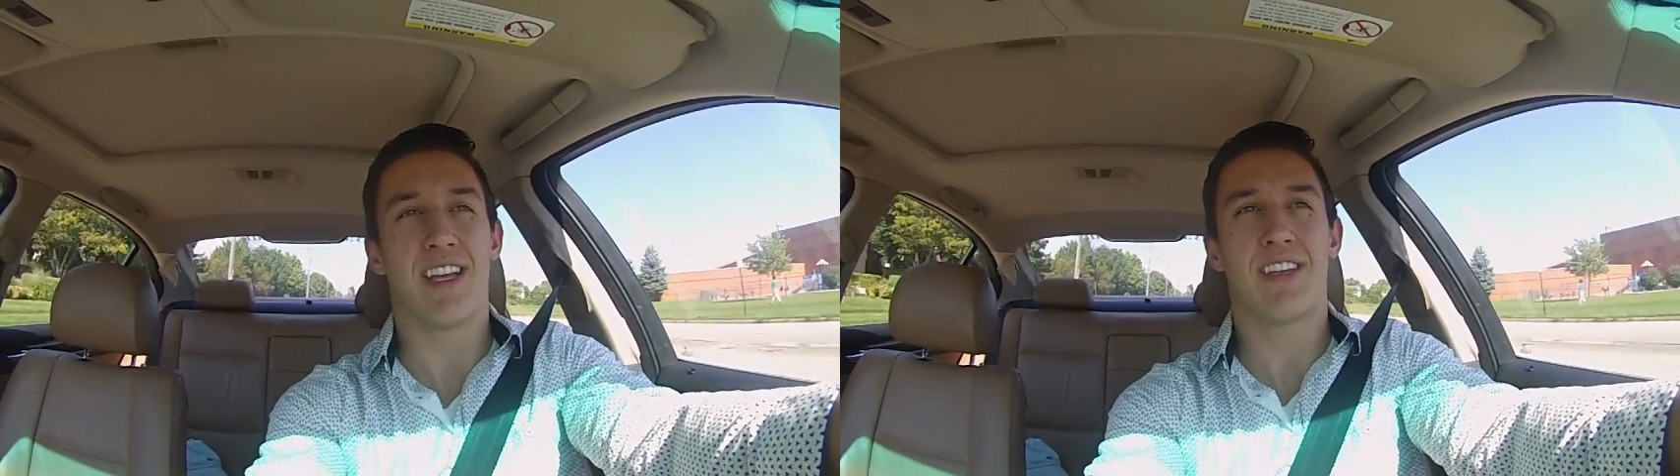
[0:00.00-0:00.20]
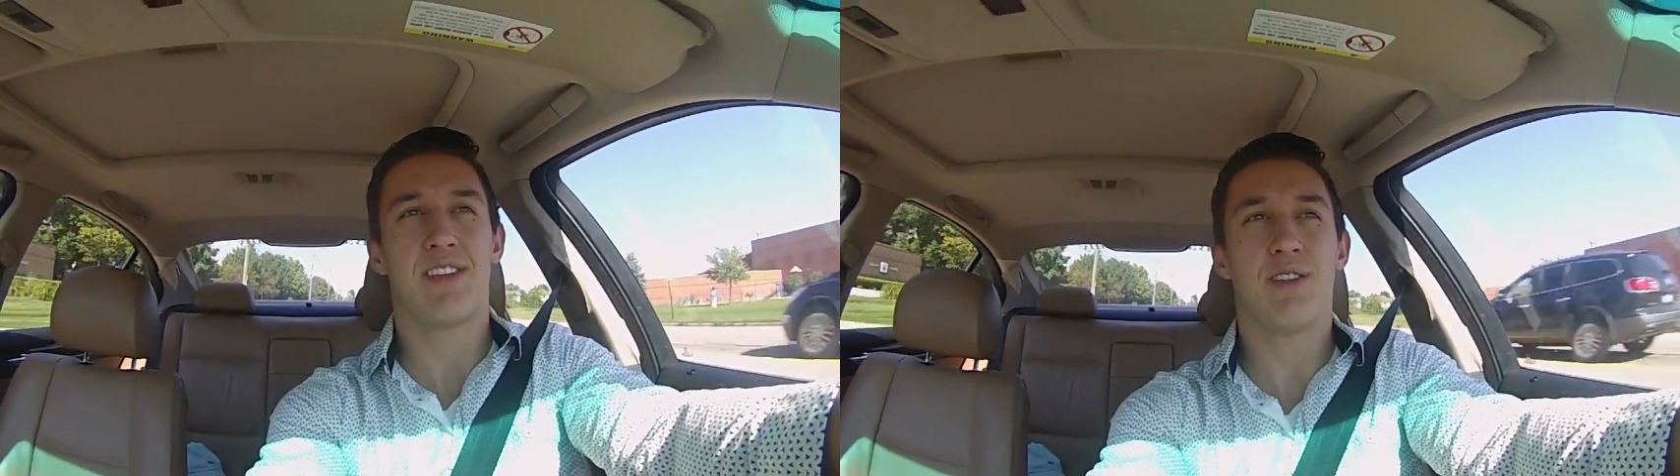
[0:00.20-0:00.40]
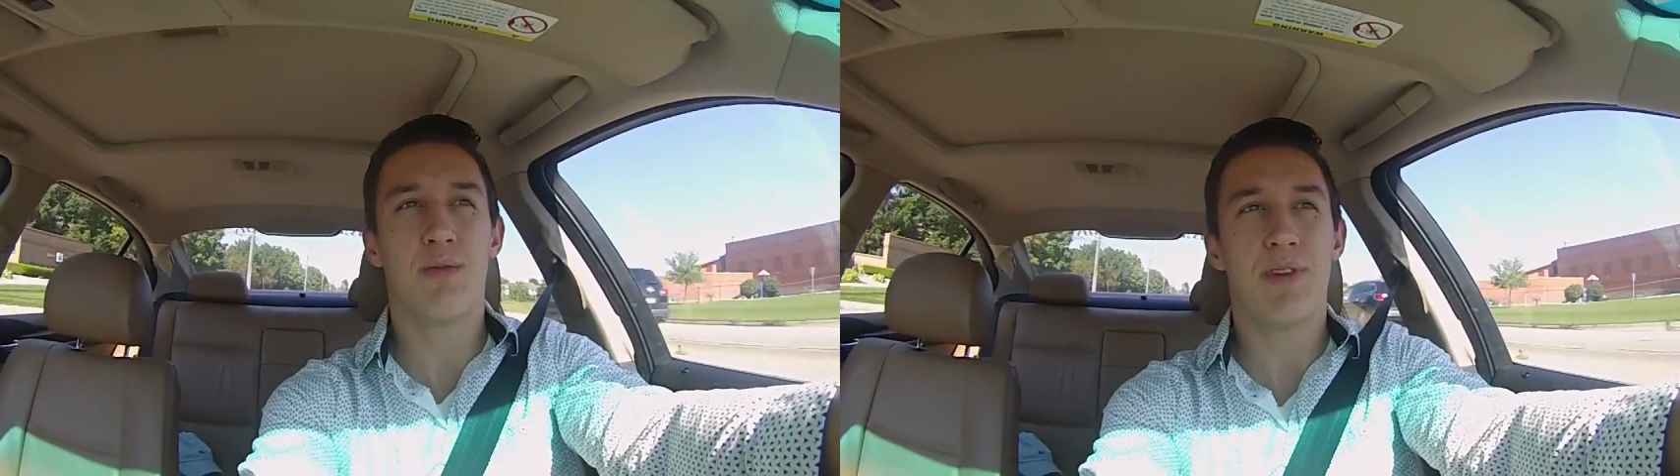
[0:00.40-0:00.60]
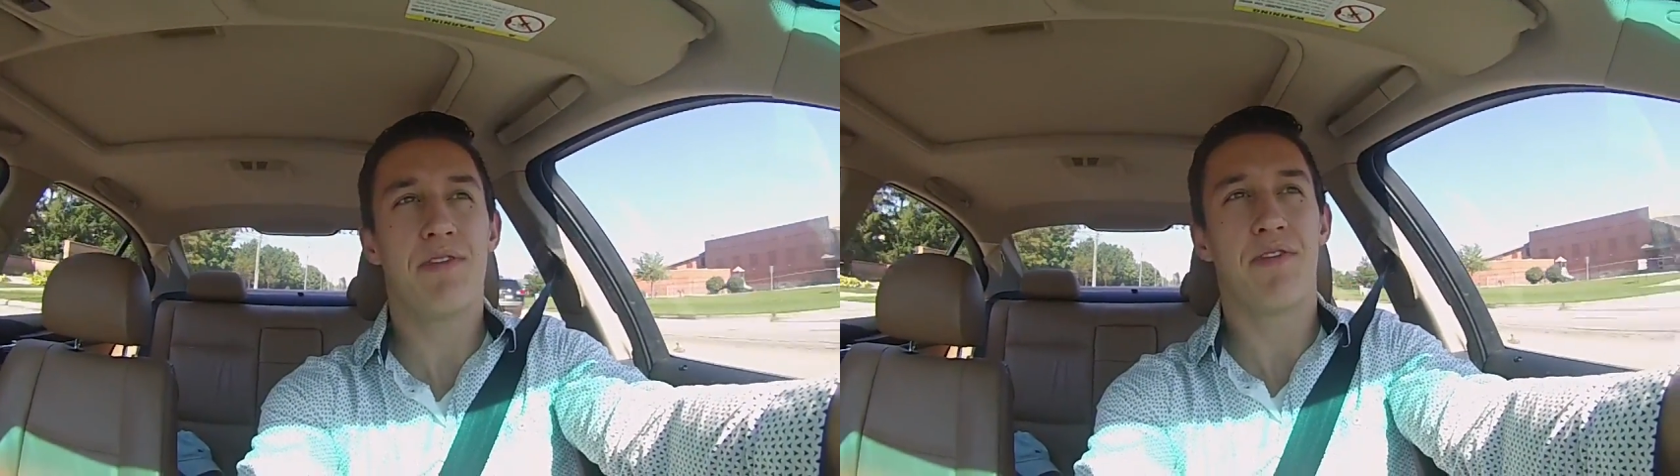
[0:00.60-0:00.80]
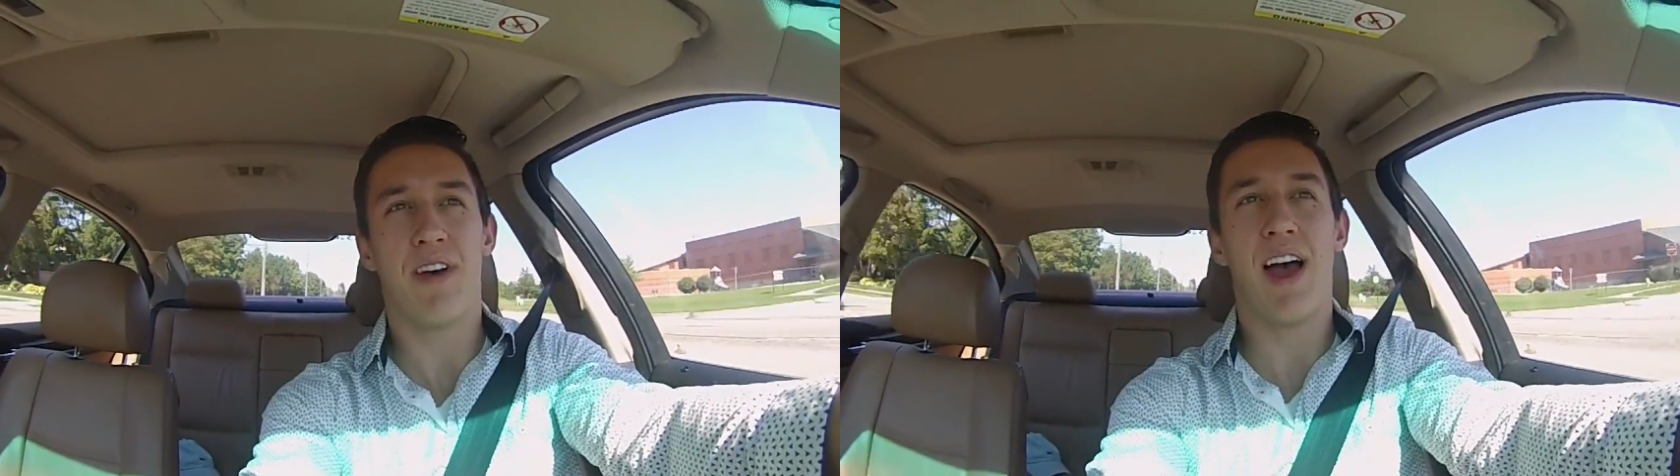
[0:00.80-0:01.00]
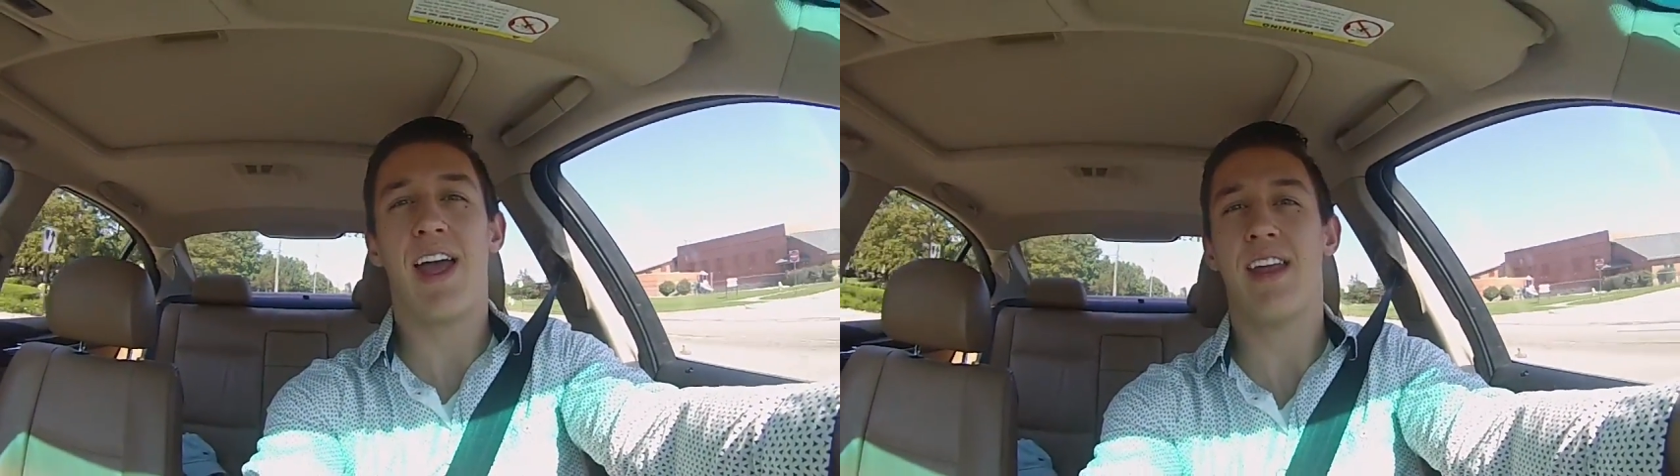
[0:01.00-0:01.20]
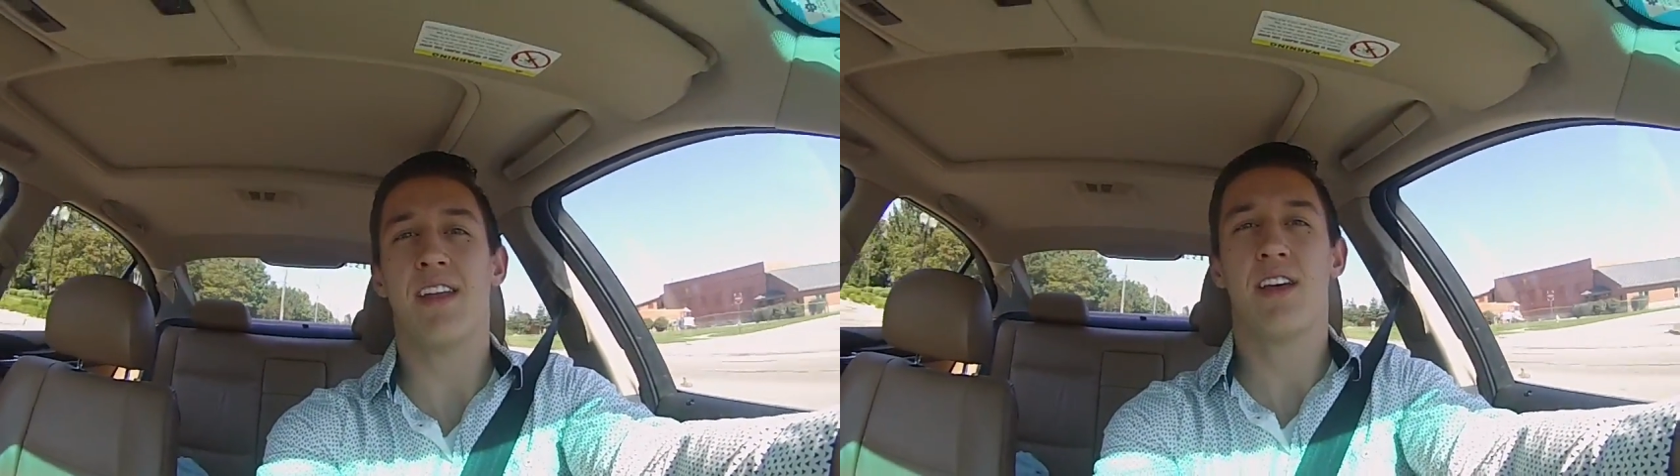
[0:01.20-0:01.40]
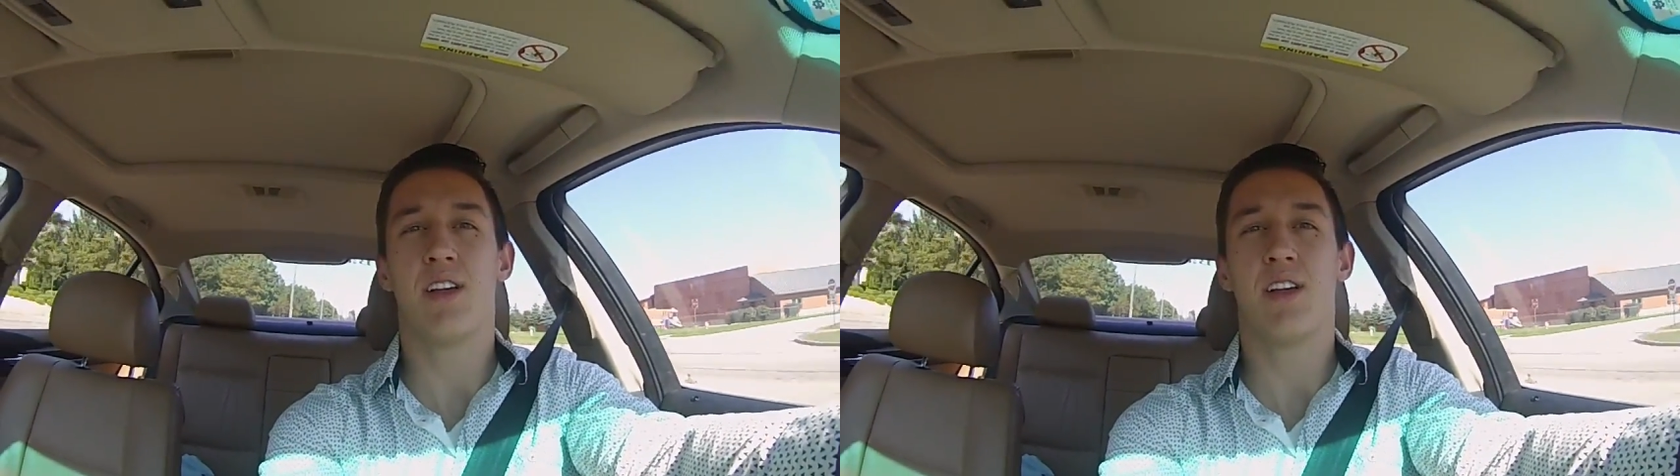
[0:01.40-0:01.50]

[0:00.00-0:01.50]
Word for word: Like you'll be fine